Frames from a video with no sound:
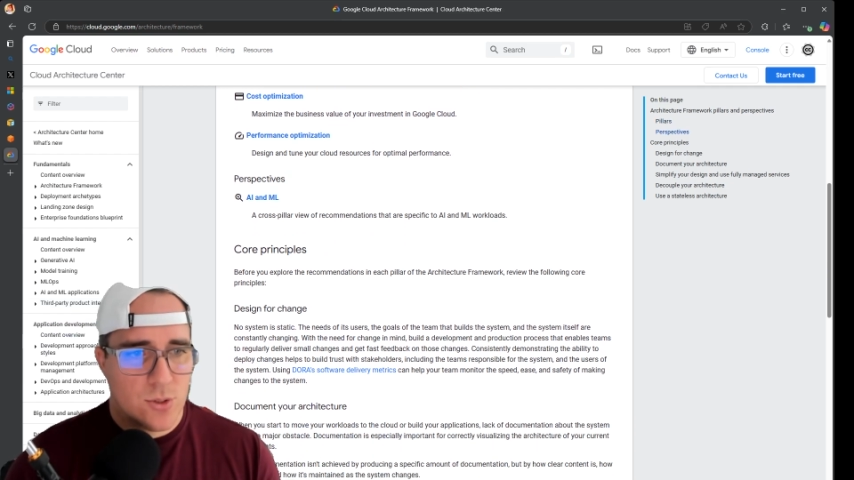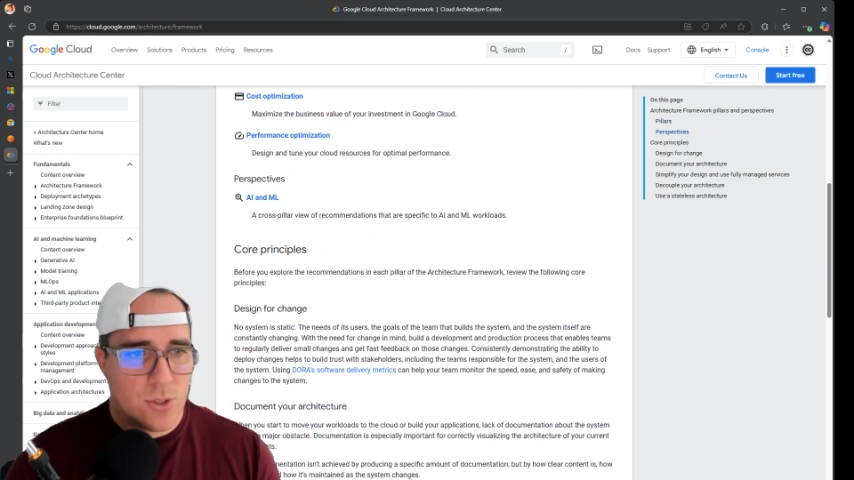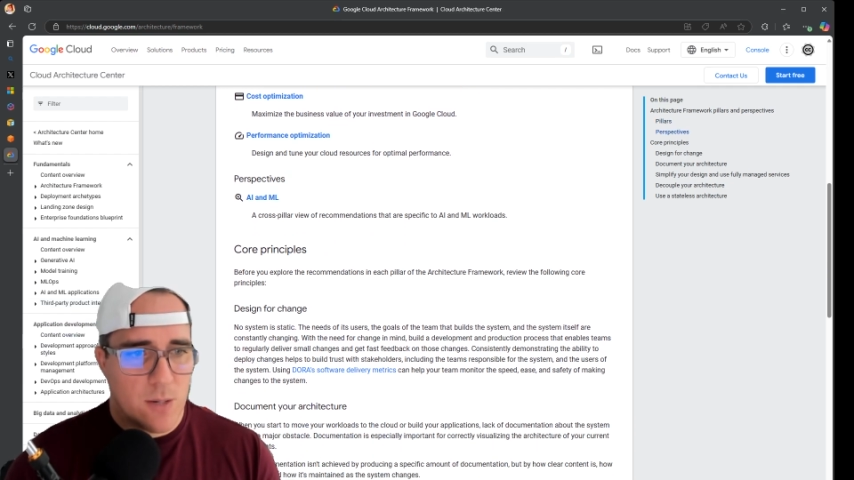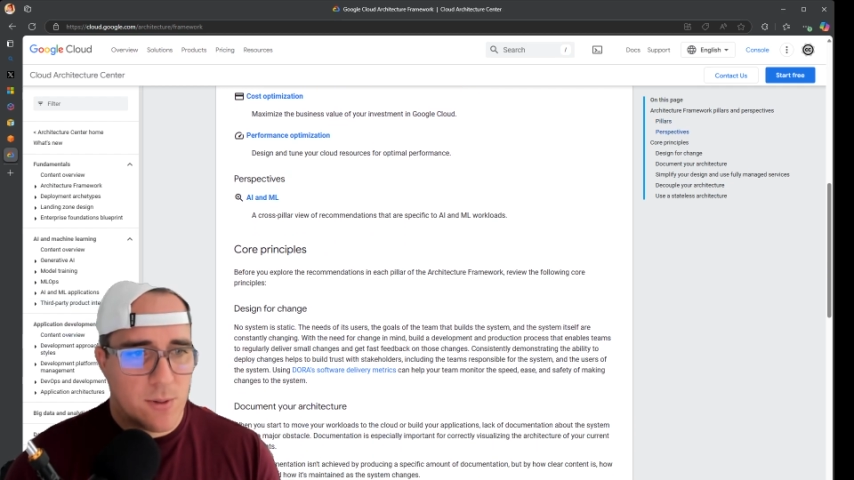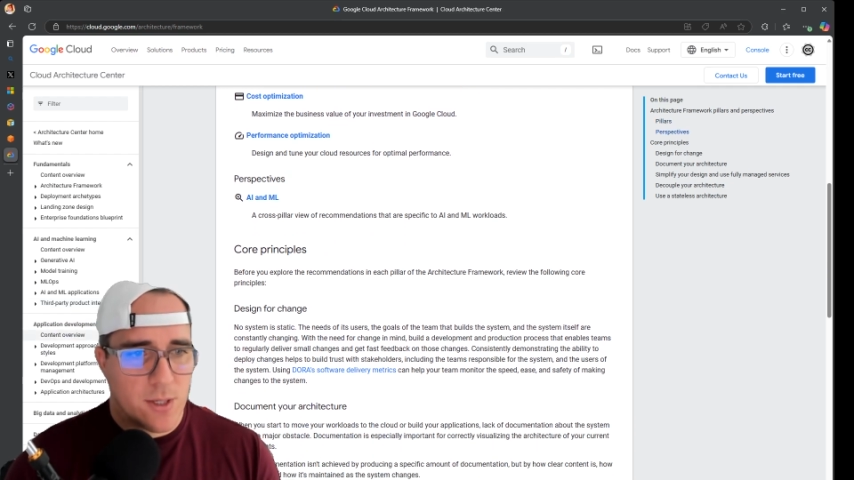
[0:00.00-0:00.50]

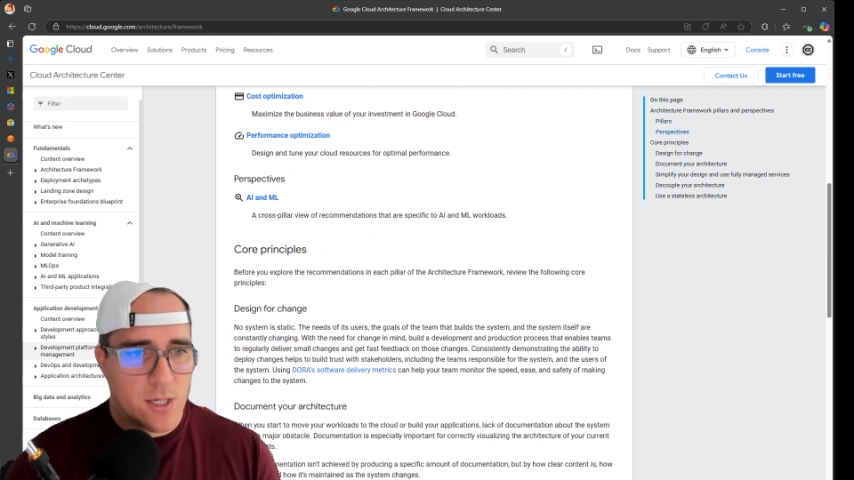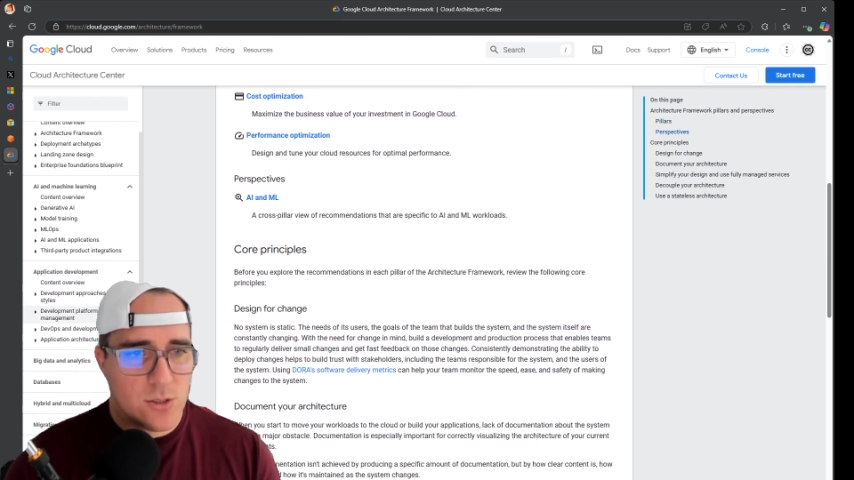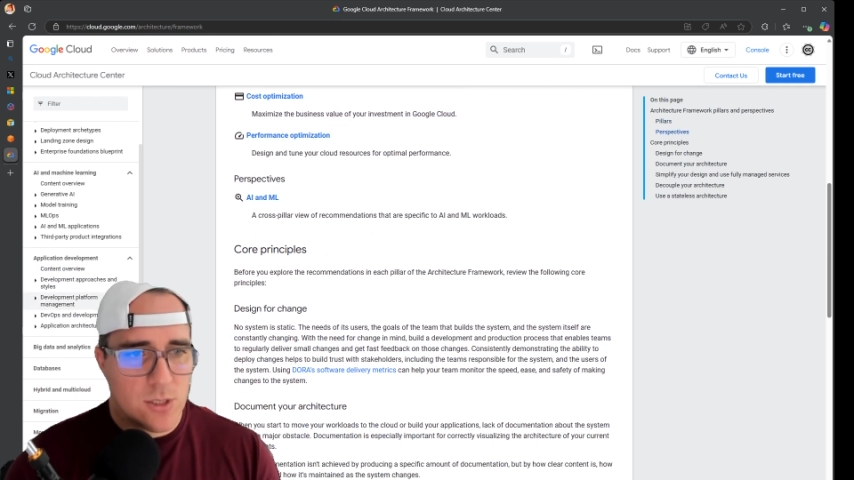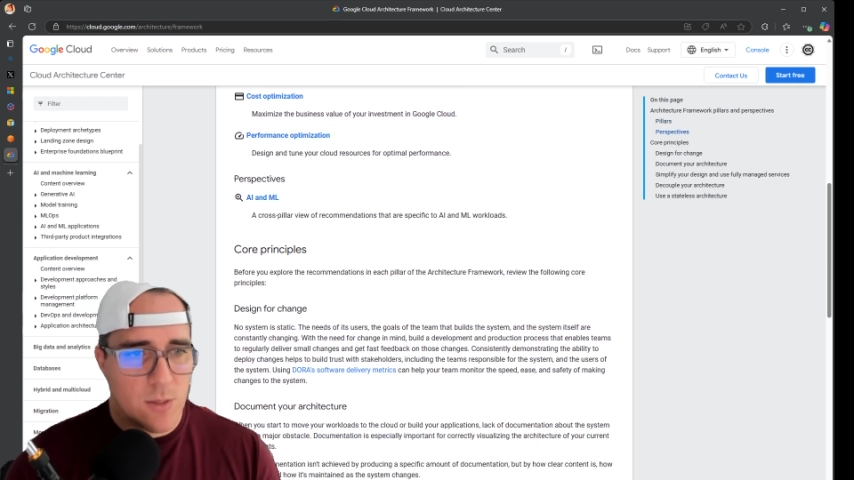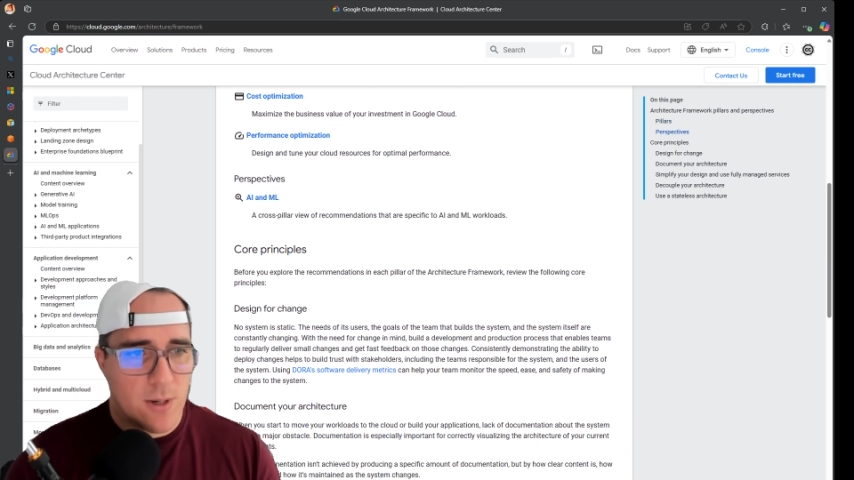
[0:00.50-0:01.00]

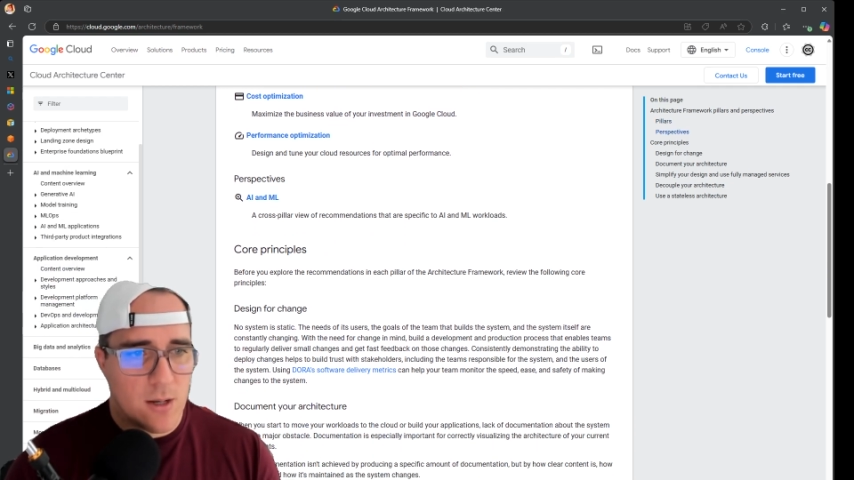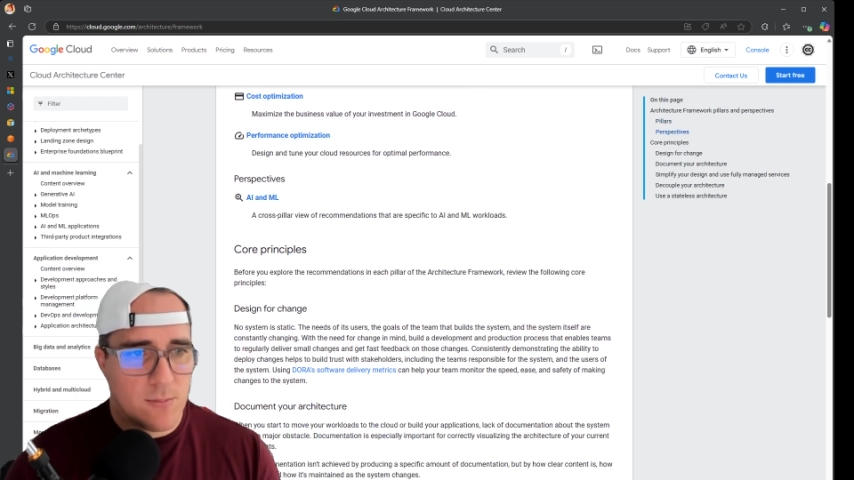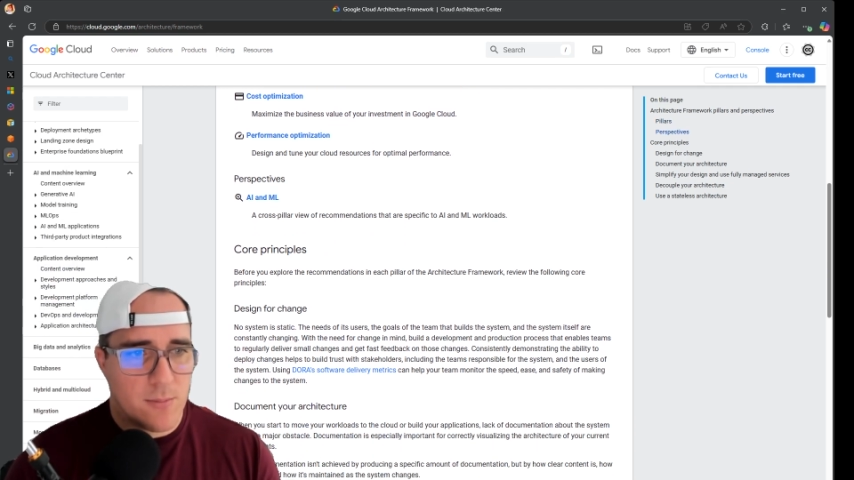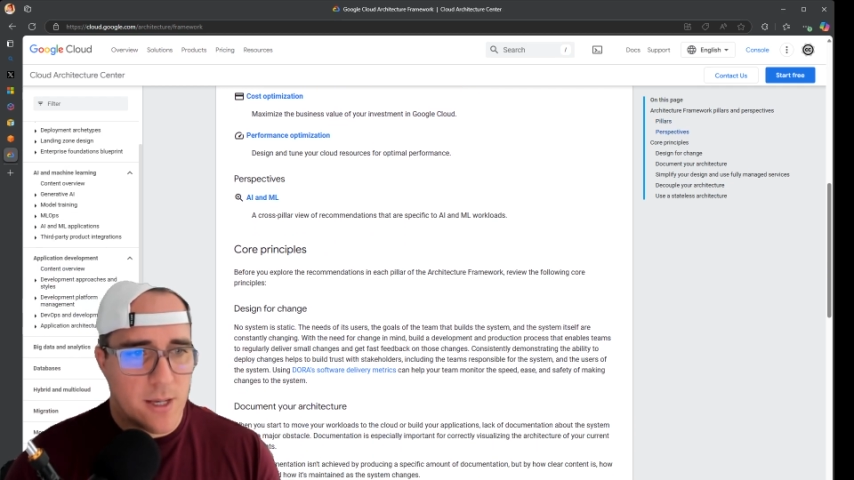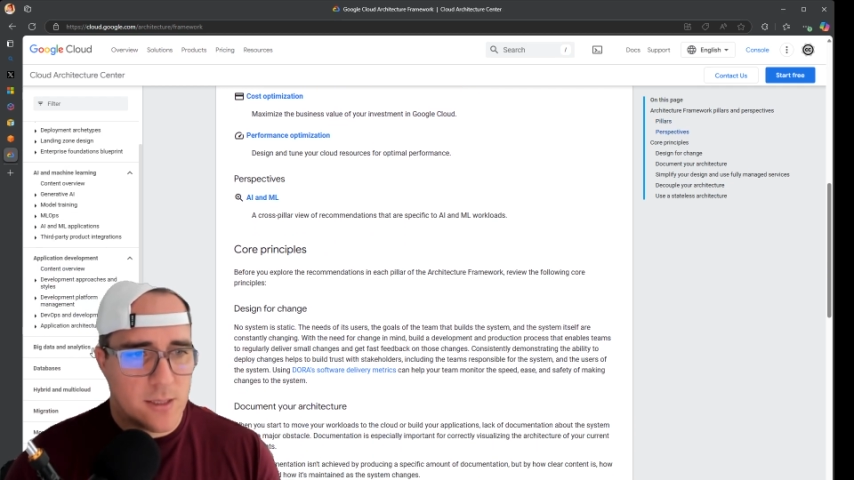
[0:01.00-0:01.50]
application
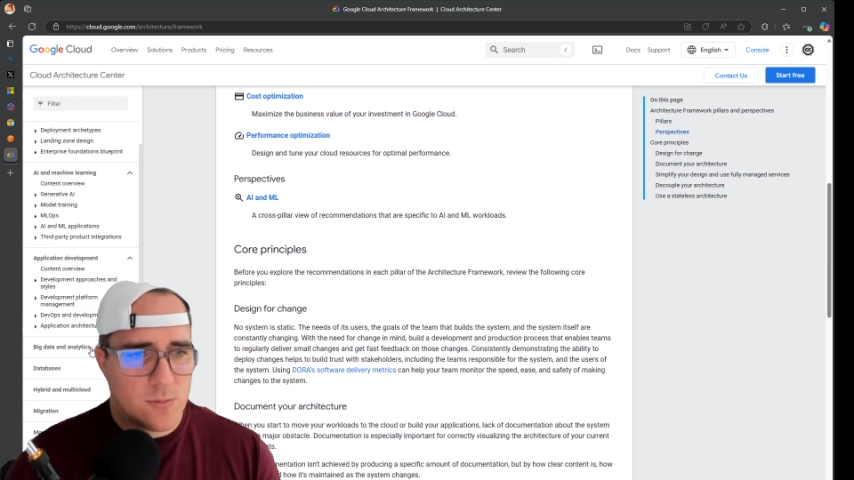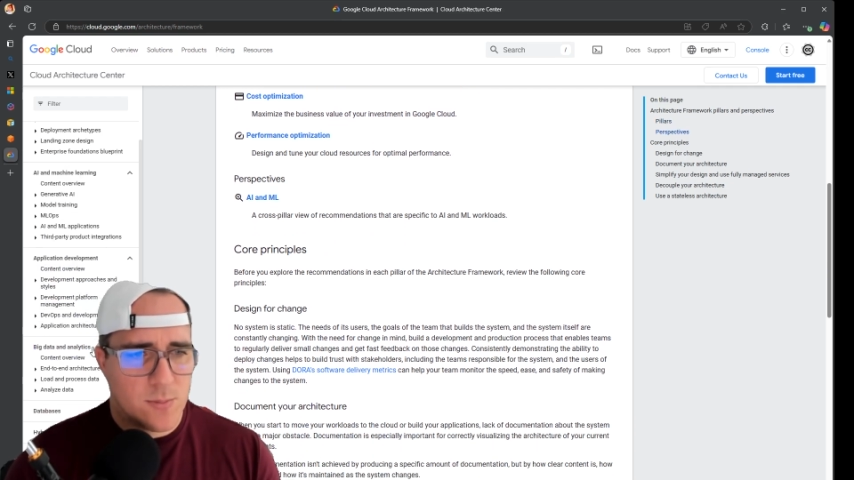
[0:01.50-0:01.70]
development,